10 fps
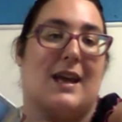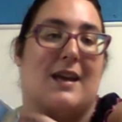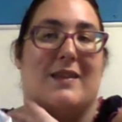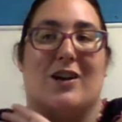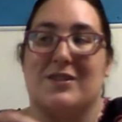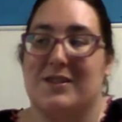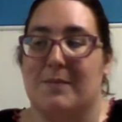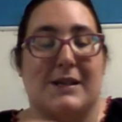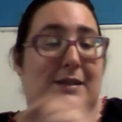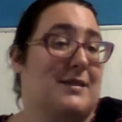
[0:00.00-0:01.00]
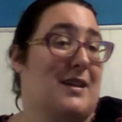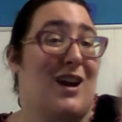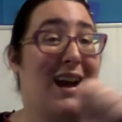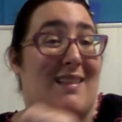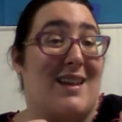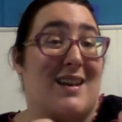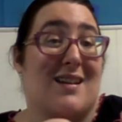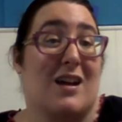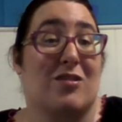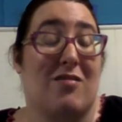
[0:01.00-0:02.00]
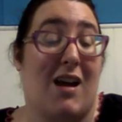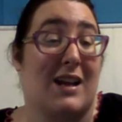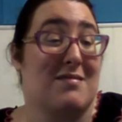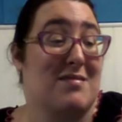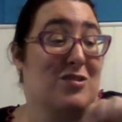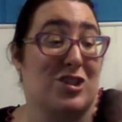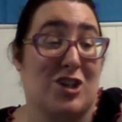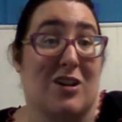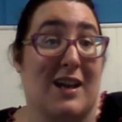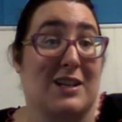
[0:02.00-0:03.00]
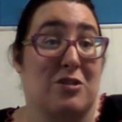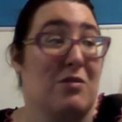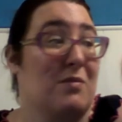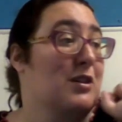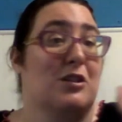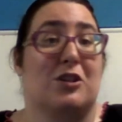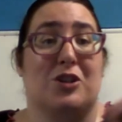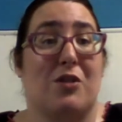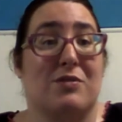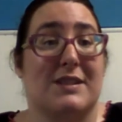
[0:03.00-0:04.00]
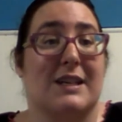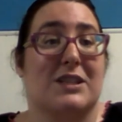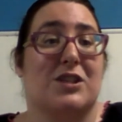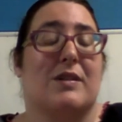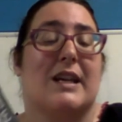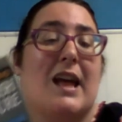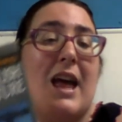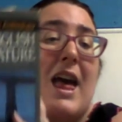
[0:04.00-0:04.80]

and there are some places that are highlighted, underlined, there's a star next to them, there are little notes next to it.